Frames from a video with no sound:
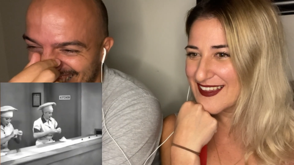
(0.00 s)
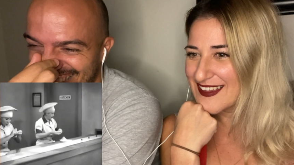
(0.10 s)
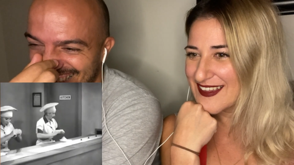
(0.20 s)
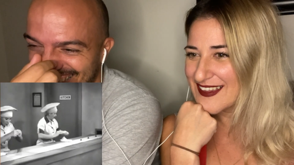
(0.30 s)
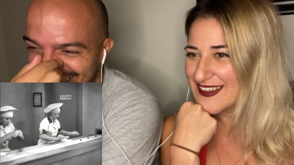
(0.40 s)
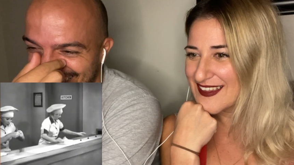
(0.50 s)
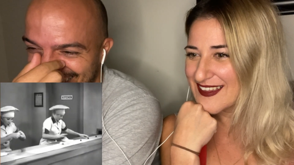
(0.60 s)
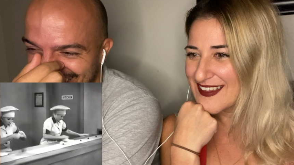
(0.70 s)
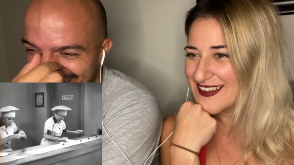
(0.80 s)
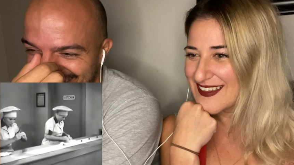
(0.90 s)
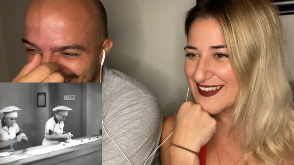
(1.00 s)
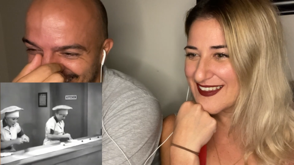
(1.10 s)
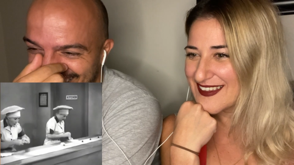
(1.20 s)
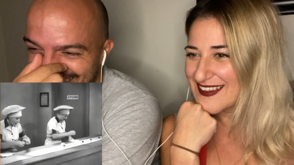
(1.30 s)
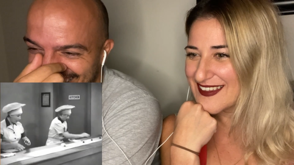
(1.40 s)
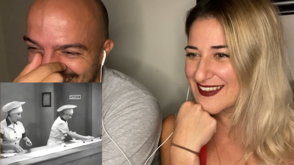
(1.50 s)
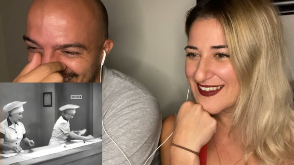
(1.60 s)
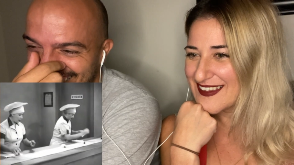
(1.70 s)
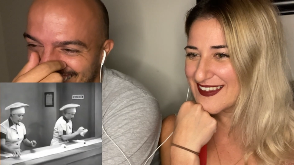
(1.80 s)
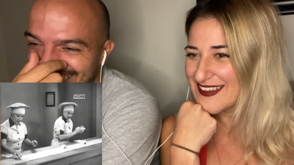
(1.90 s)

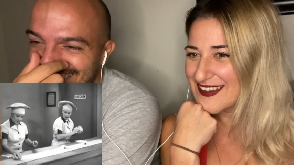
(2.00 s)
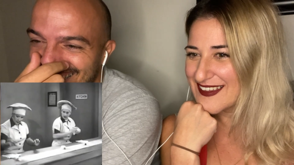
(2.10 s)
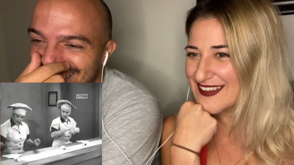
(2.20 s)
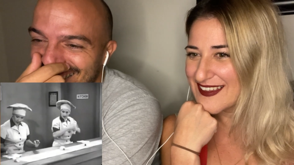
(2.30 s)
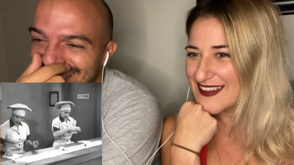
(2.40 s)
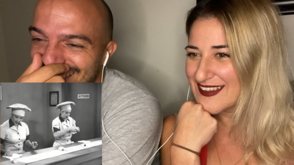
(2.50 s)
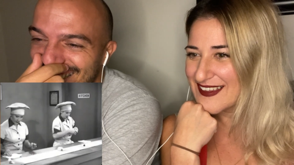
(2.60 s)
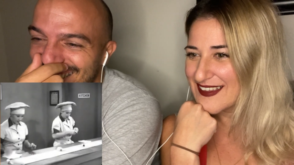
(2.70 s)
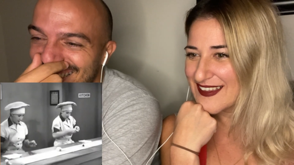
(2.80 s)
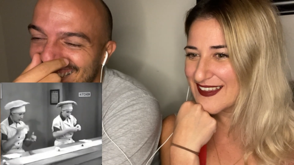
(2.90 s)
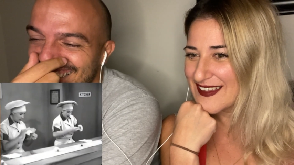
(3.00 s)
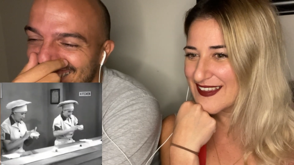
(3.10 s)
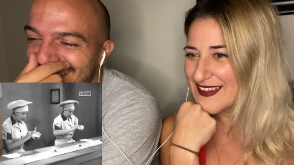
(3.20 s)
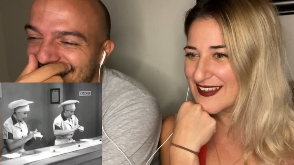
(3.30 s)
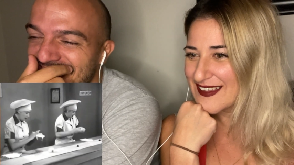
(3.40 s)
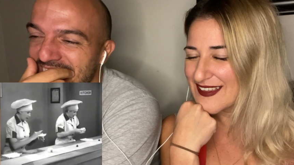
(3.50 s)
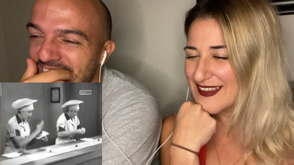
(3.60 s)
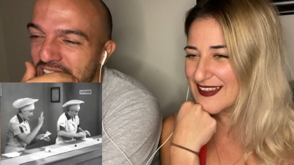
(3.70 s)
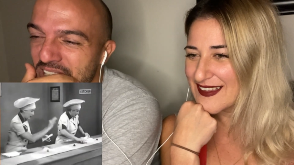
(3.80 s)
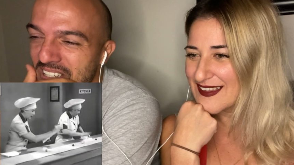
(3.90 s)

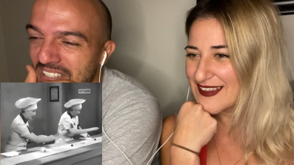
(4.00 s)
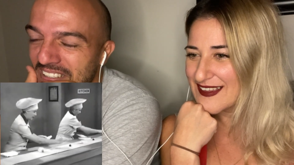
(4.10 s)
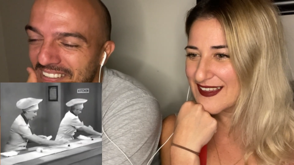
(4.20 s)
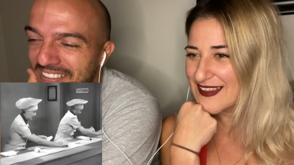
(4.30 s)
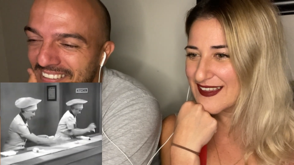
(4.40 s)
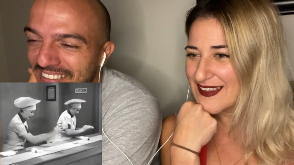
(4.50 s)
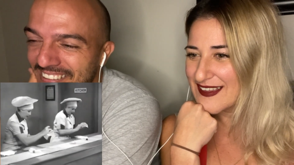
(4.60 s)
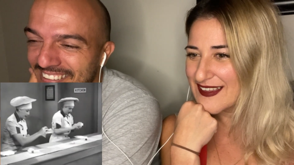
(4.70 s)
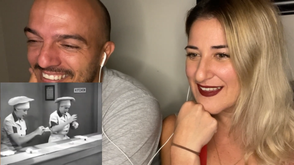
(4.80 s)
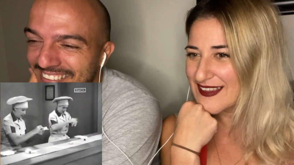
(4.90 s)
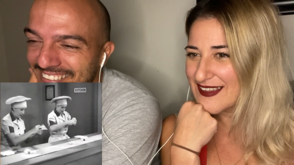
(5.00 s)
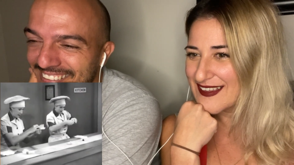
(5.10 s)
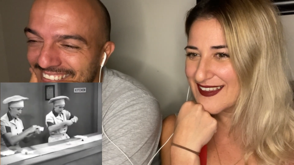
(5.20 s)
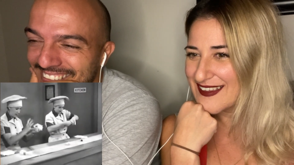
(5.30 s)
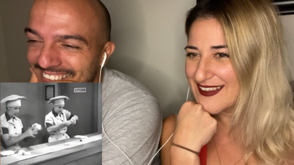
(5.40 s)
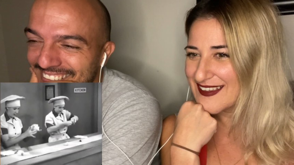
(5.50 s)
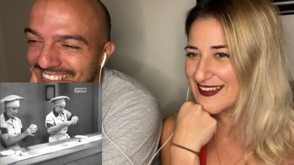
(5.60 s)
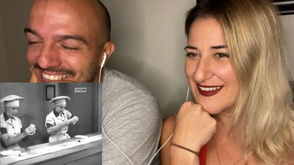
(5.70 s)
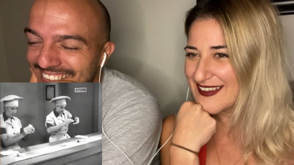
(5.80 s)
Nothing is said.